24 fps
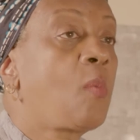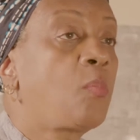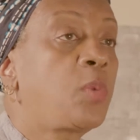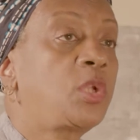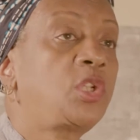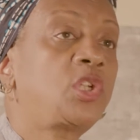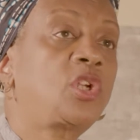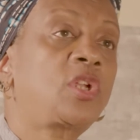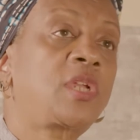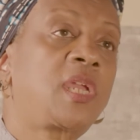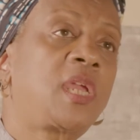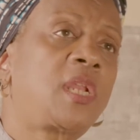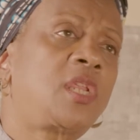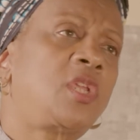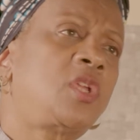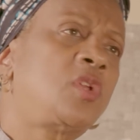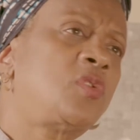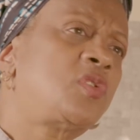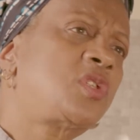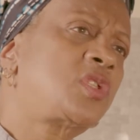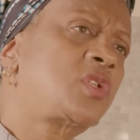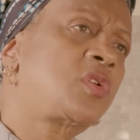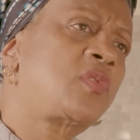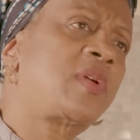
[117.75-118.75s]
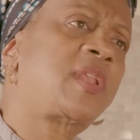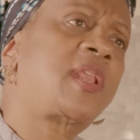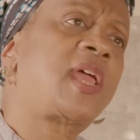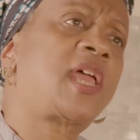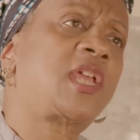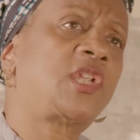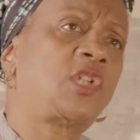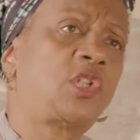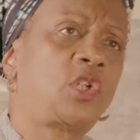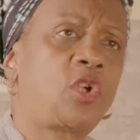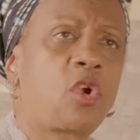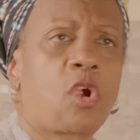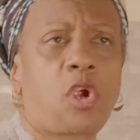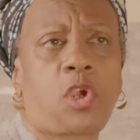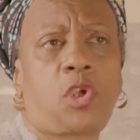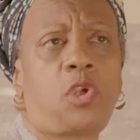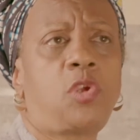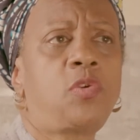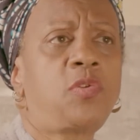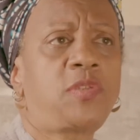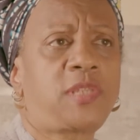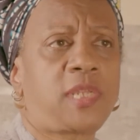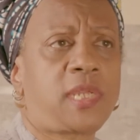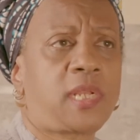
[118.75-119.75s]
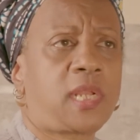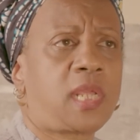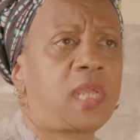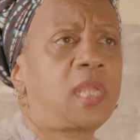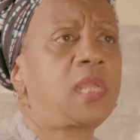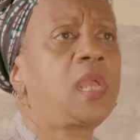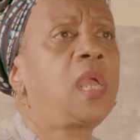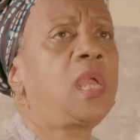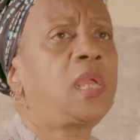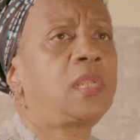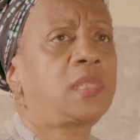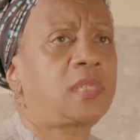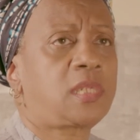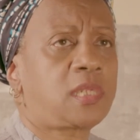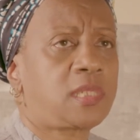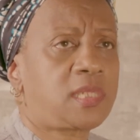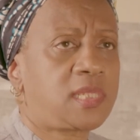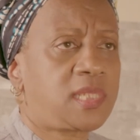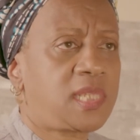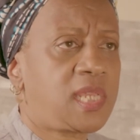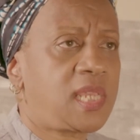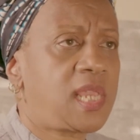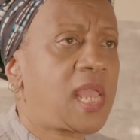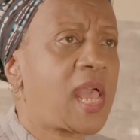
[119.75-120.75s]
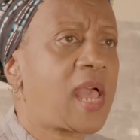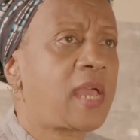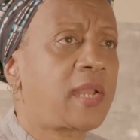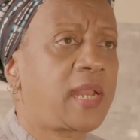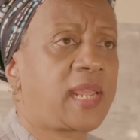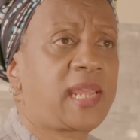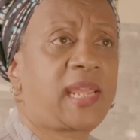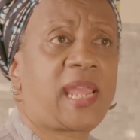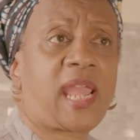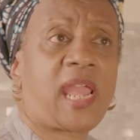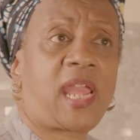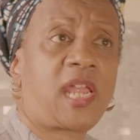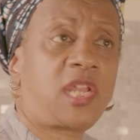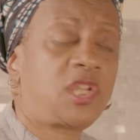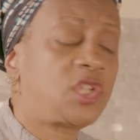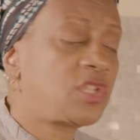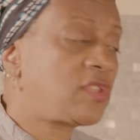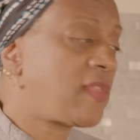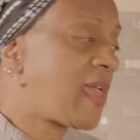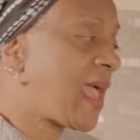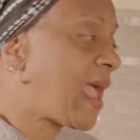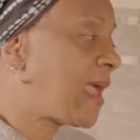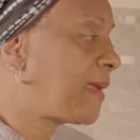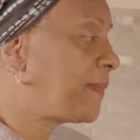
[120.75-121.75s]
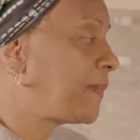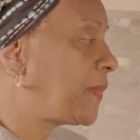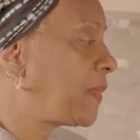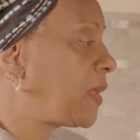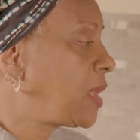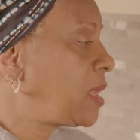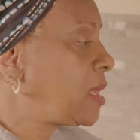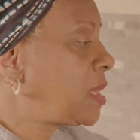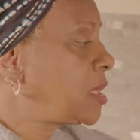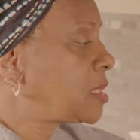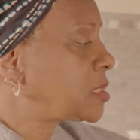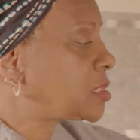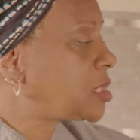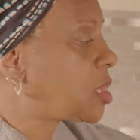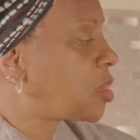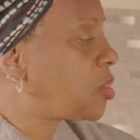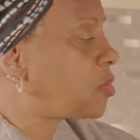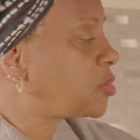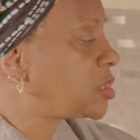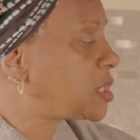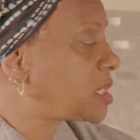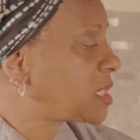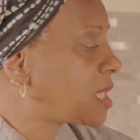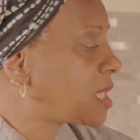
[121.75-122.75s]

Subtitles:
But you'll get used to it as you're using it to see how to gauge that. So to